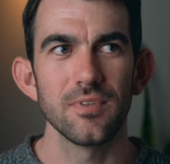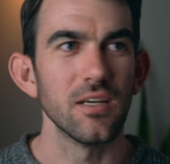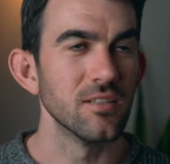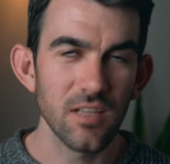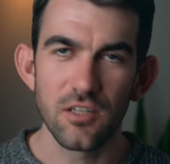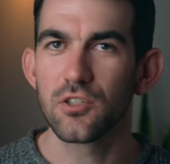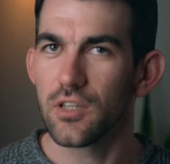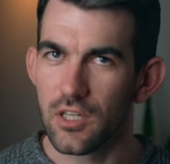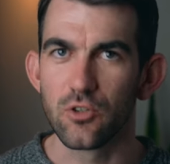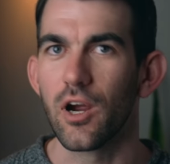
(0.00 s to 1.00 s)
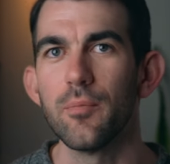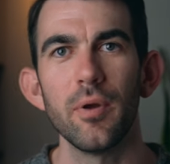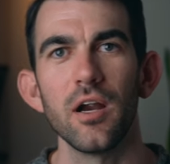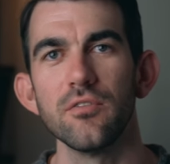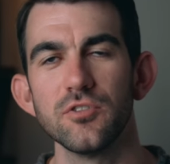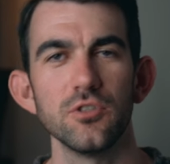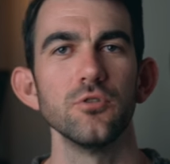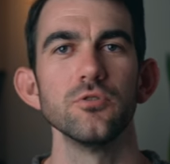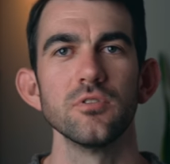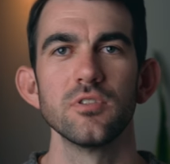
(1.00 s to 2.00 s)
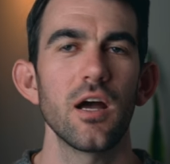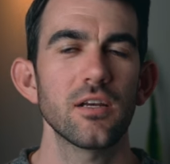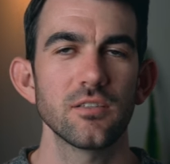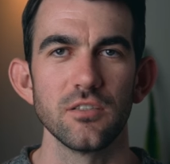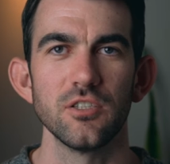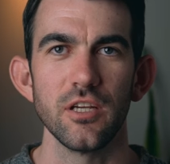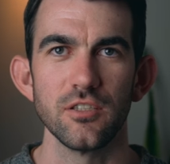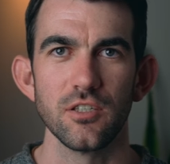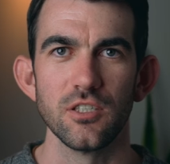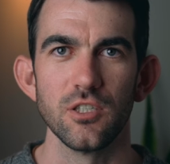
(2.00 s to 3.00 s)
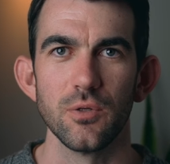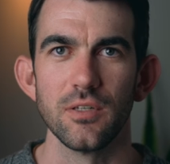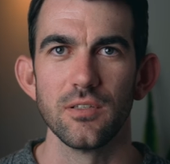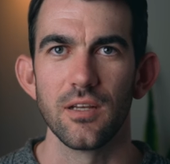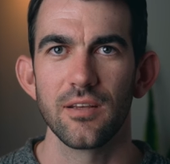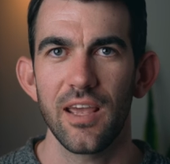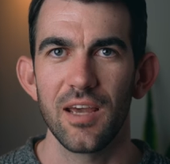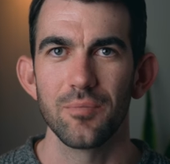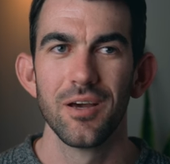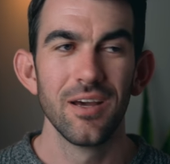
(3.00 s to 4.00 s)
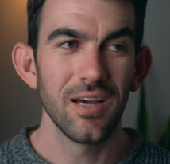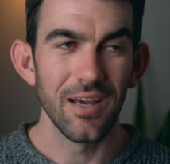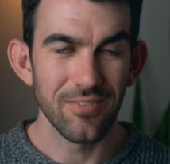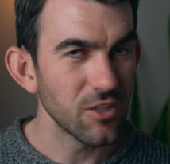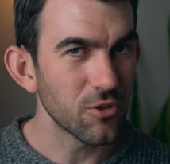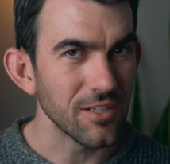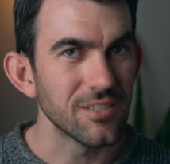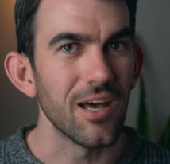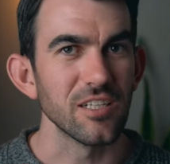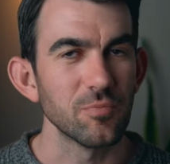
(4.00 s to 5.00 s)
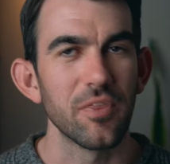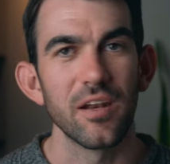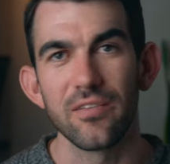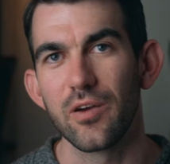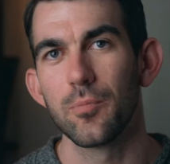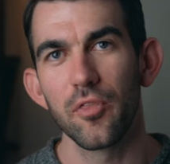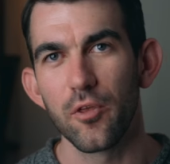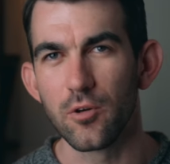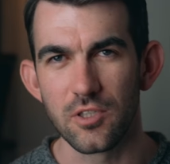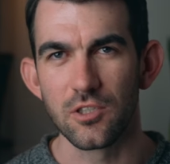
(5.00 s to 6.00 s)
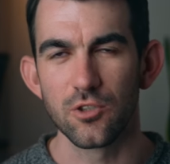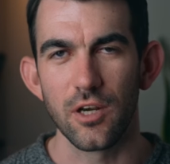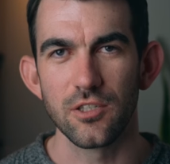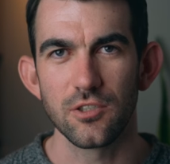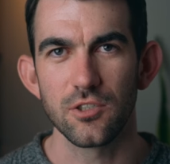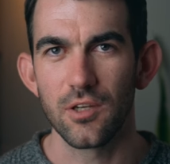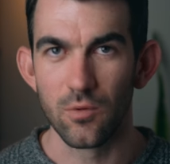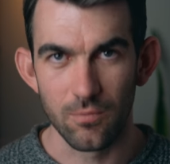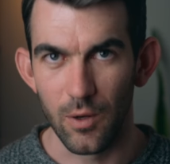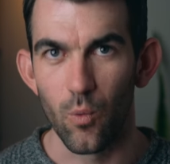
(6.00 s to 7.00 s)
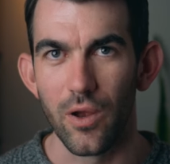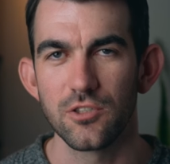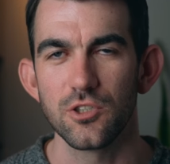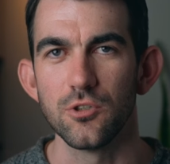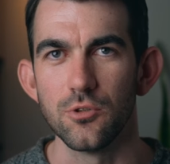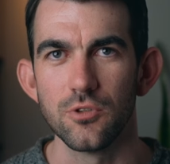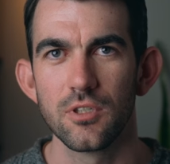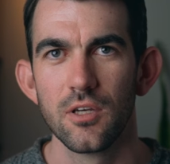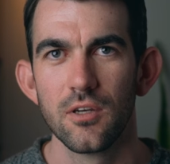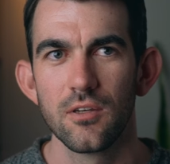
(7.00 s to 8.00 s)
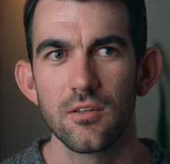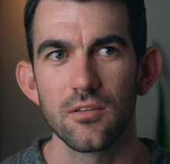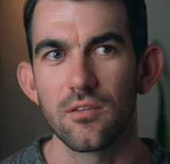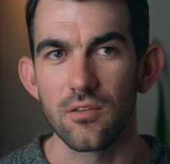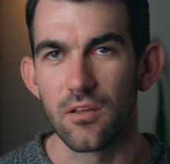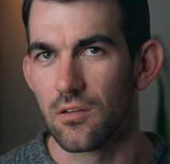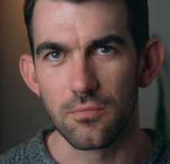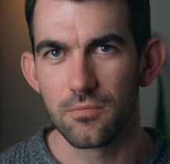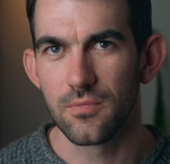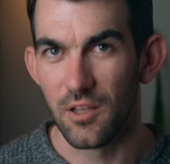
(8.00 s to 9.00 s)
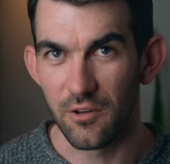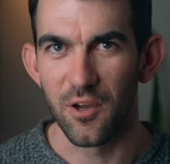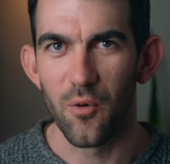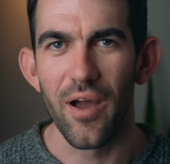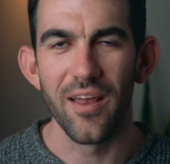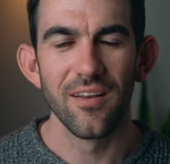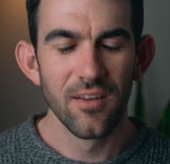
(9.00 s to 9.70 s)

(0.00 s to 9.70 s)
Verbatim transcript: essentially a dry pair of shoes and socks to change into at, at camp, I've got dry socks, but then if I put those in dry in my wet shoes, they'll they'll get wet.